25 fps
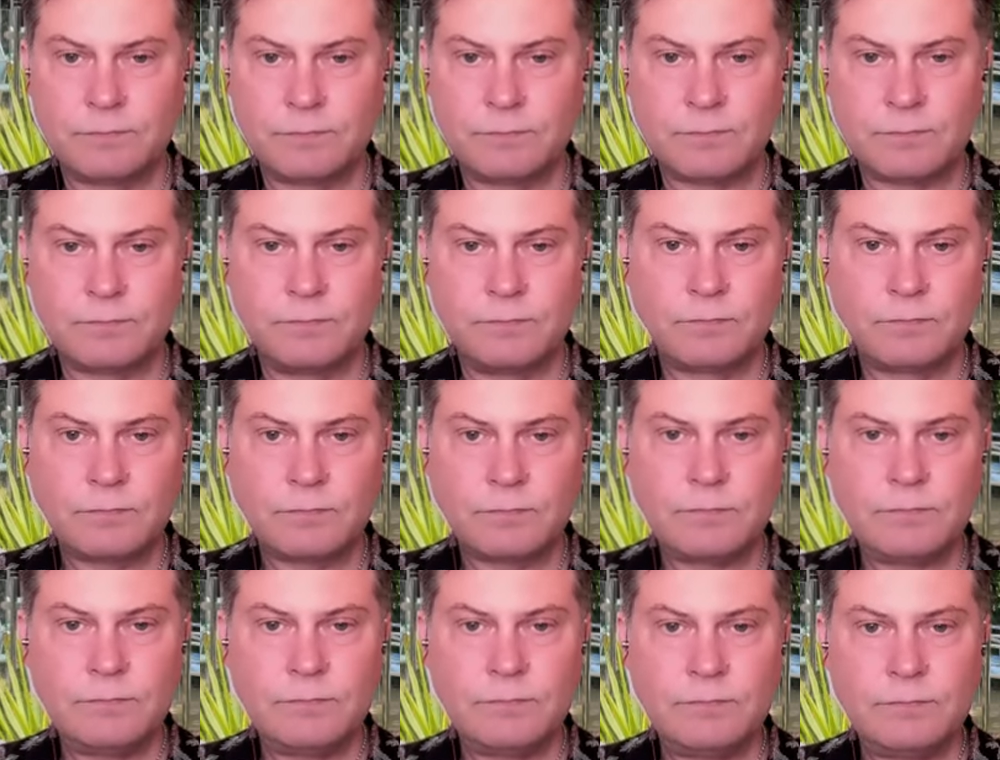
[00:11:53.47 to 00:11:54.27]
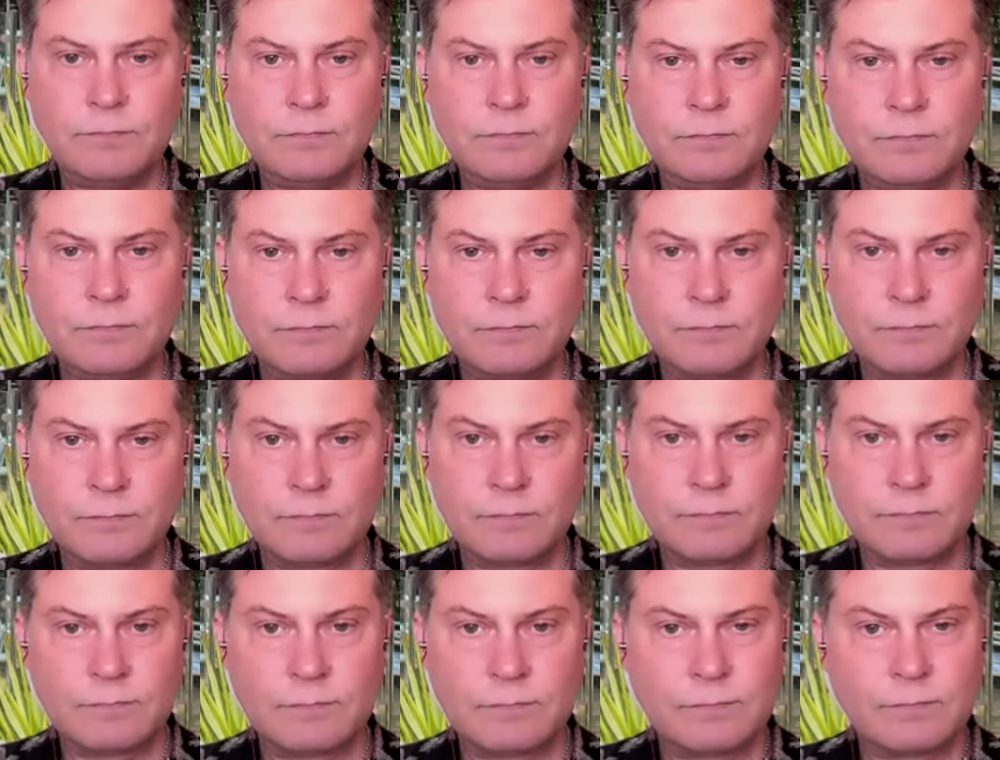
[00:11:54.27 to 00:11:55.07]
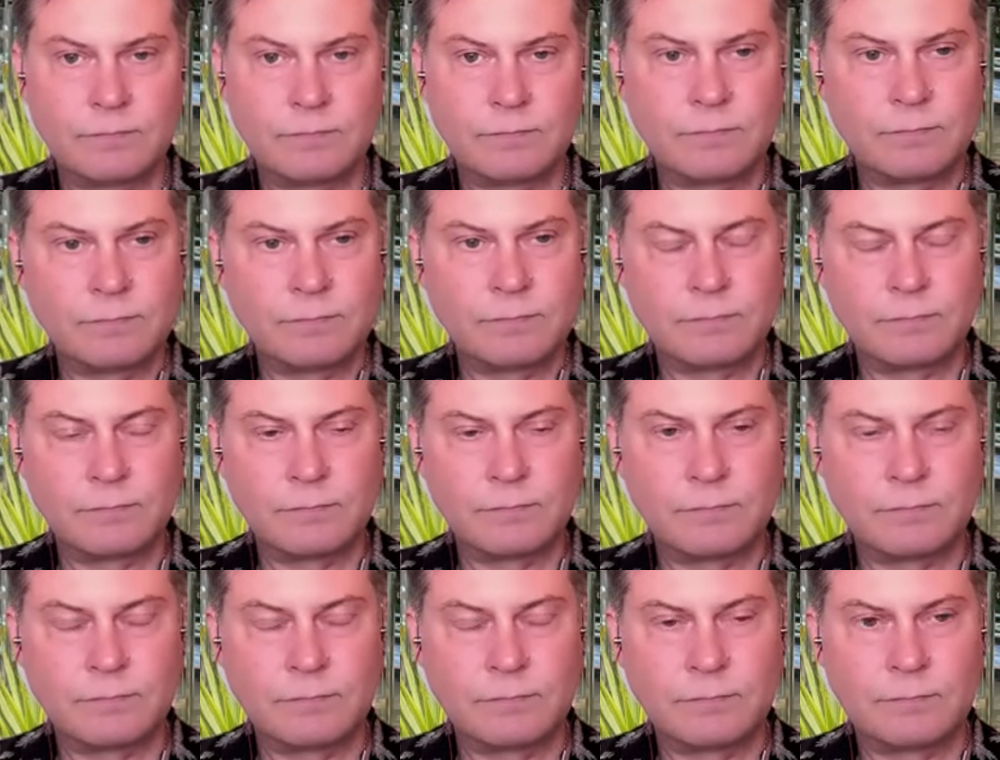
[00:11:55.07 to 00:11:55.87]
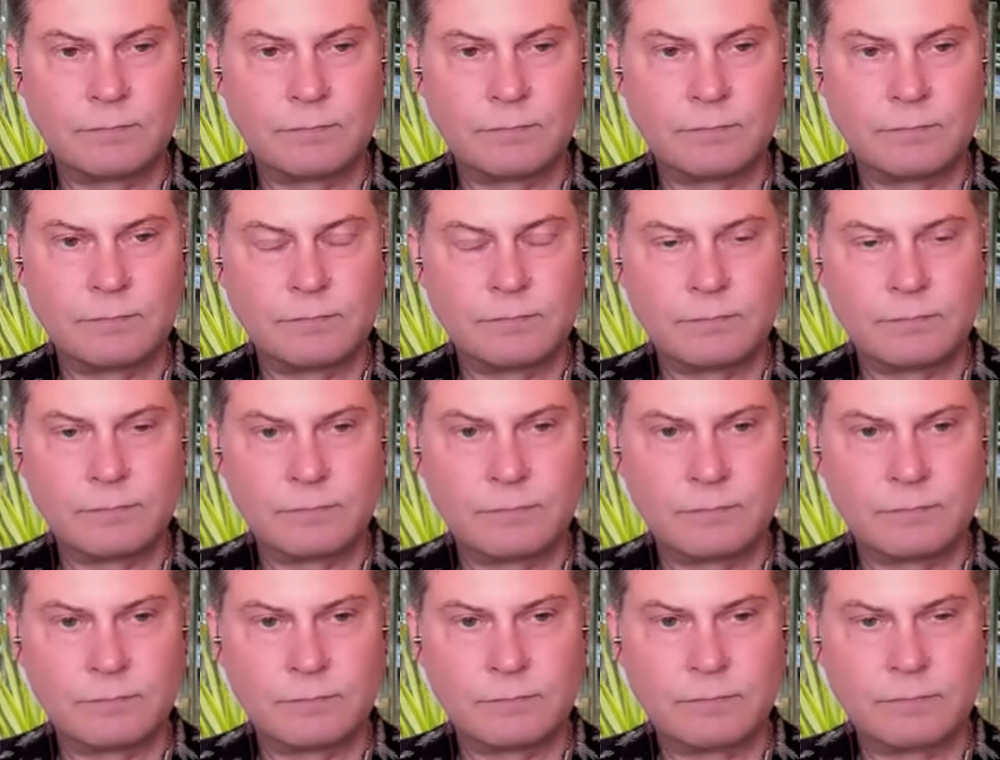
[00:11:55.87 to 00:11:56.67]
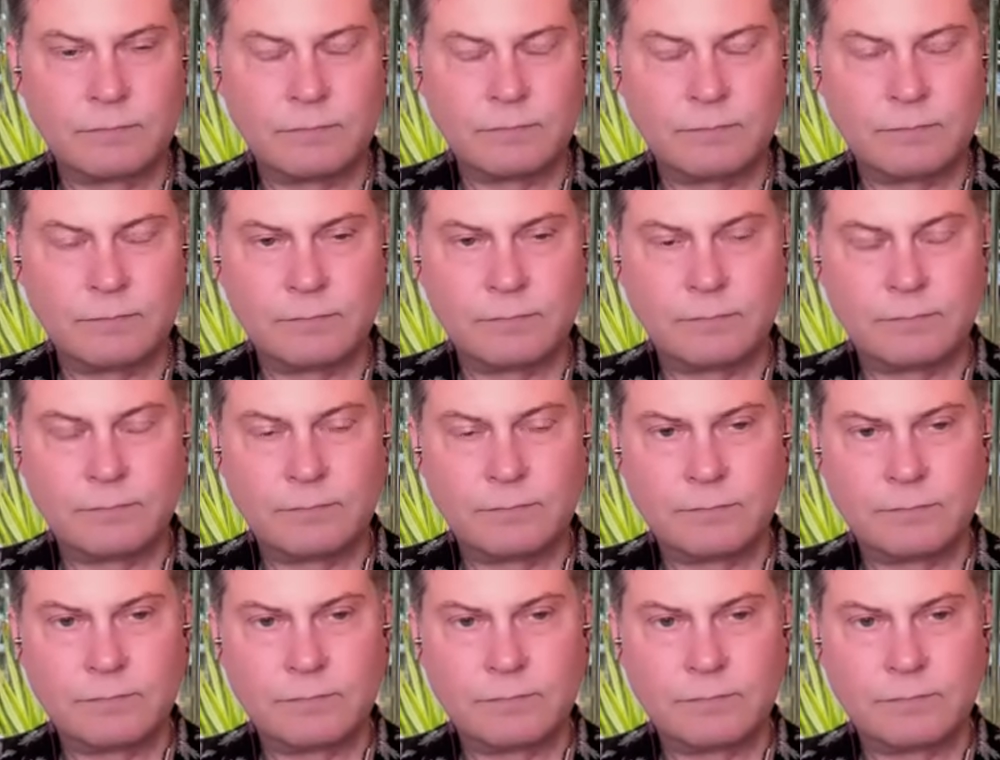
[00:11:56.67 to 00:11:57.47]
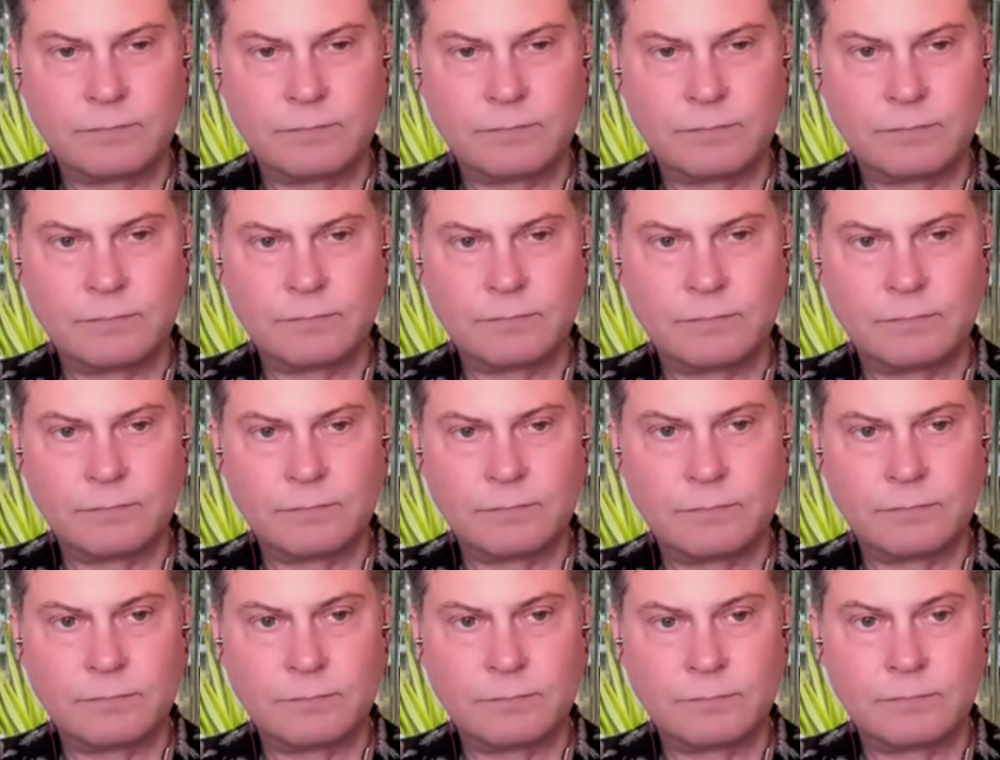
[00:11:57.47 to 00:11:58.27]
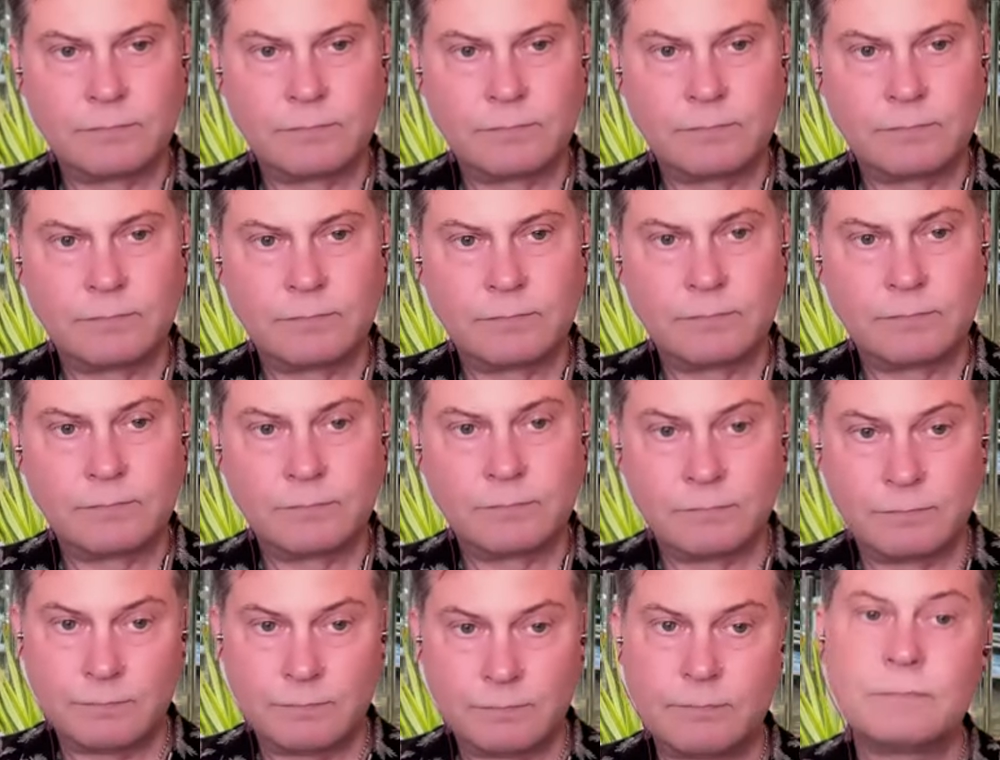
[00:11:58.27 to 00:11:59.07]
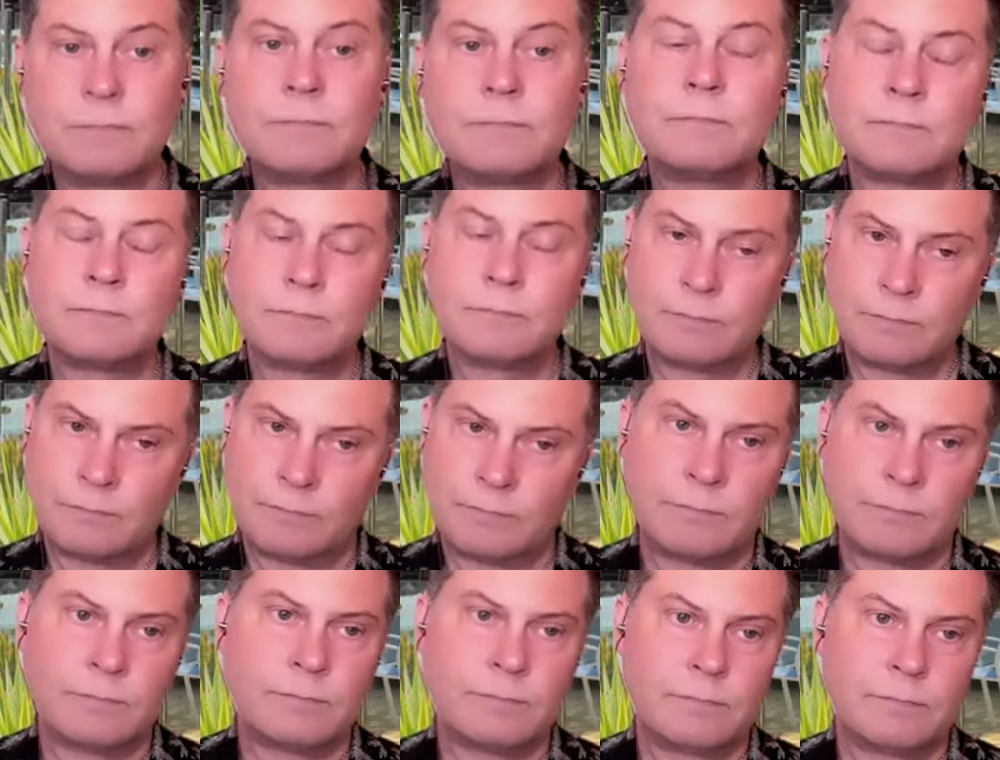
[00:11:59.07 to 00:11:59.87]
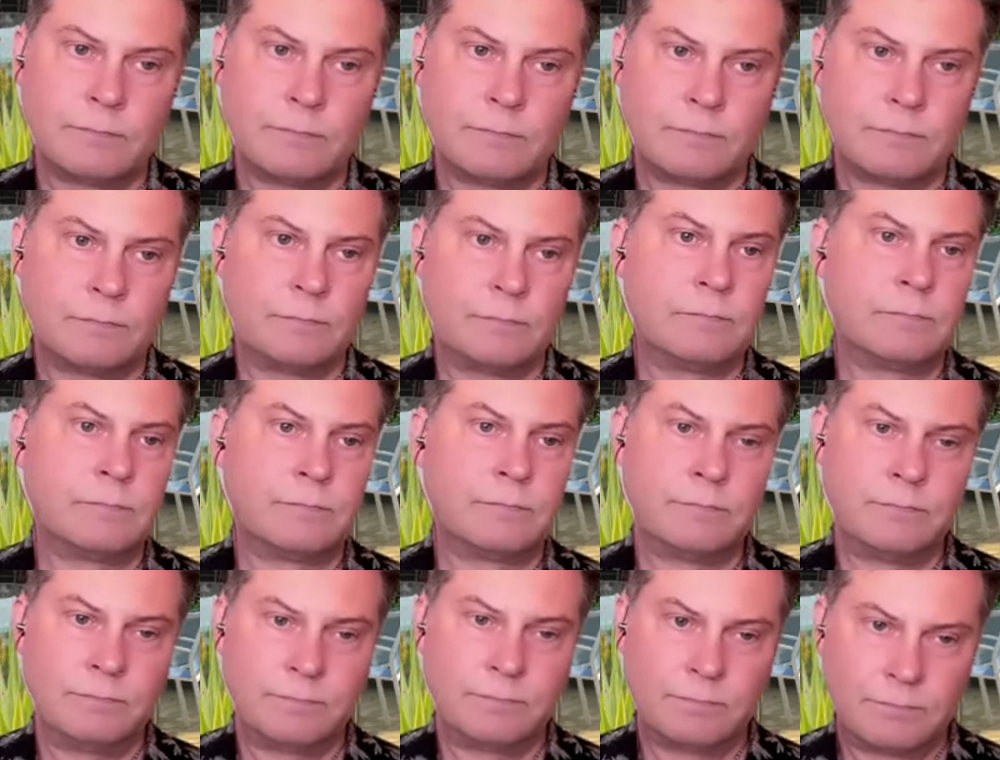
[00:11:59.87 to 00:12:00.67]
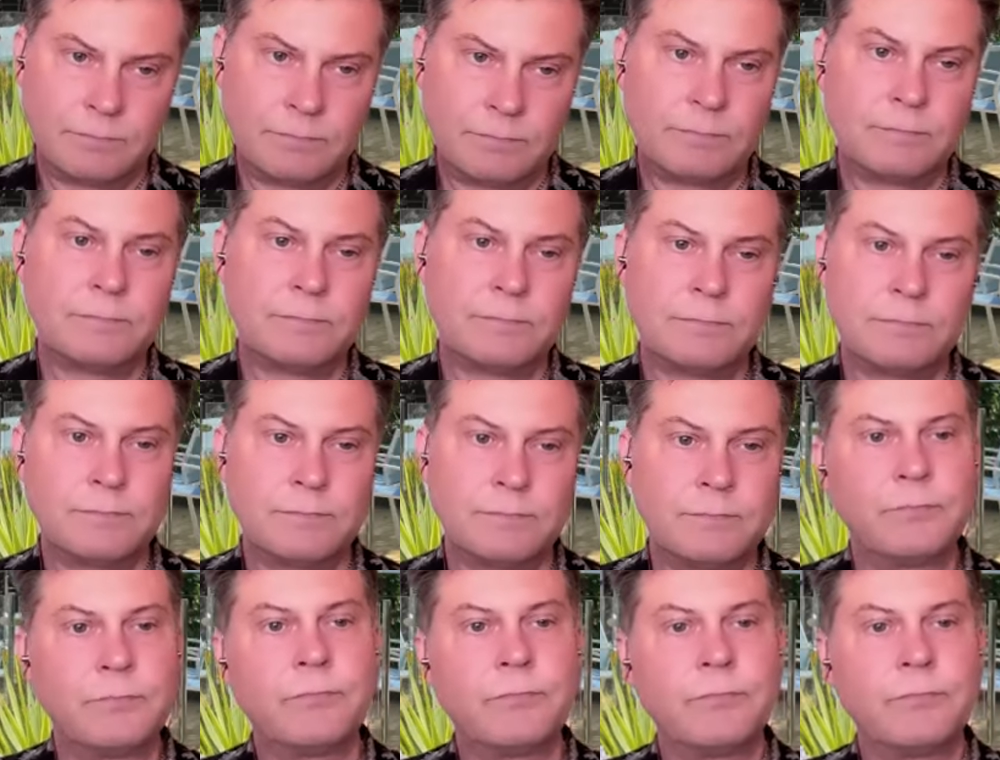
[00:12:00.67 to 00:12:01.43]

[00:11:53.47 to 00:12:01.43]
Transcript: No words are spoken by the person on screen.